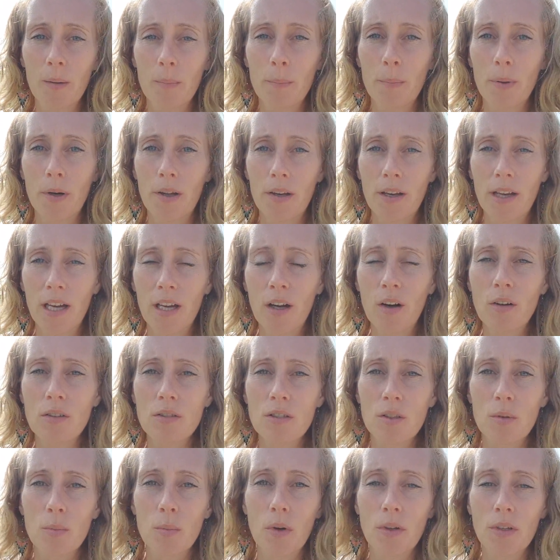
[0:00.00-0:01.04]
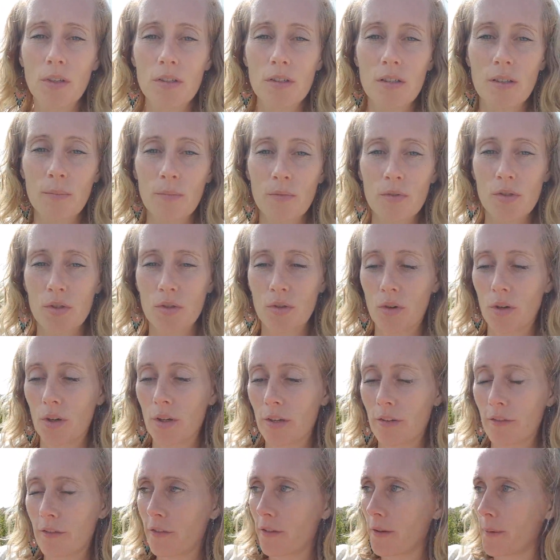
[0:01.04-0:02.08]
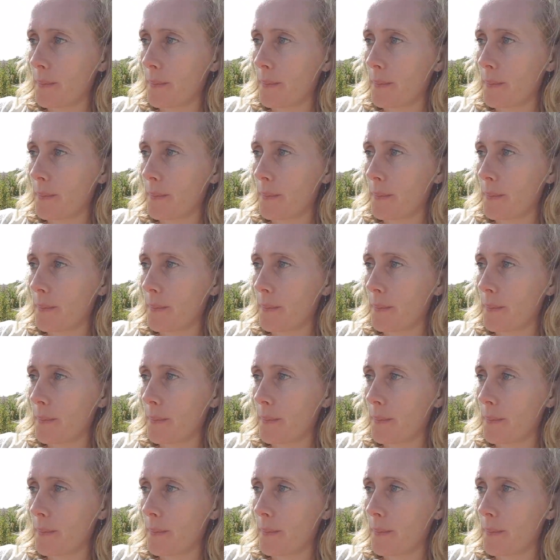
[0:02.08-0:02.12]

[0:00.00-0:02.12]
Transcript: But I also wanted some sort of